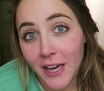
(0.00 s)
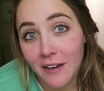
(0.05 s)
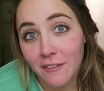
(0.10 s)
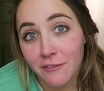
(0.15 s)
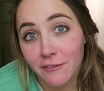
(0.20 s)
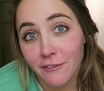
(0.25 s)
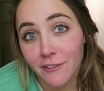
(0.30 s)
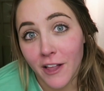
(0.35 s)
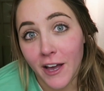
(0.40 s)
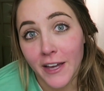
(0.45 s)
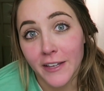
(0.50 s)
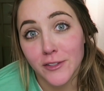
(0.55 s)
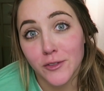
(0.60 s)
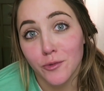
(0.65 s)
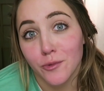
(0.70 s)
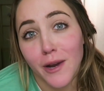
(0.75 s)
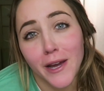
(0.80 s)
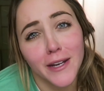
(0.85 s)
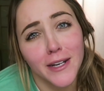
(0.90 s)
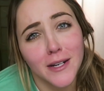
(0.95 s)
have
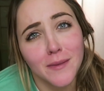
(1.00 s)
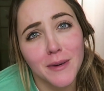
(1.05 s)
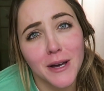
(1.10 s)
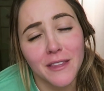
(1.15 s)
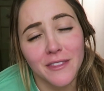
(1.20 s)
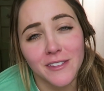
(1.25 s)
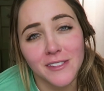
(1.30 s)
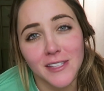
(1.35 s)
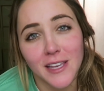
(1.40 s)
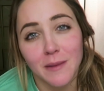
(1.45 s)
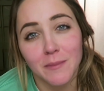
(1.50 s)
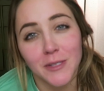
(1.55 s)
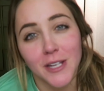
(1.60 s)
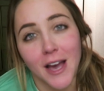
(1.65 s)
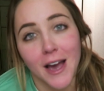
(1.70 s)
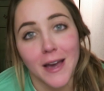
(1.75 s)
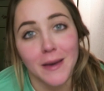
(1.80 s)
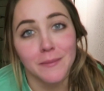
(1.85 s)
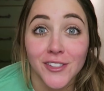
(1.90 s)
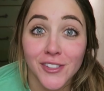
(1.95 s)
flights right at about the same
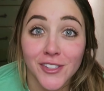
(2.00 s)
time.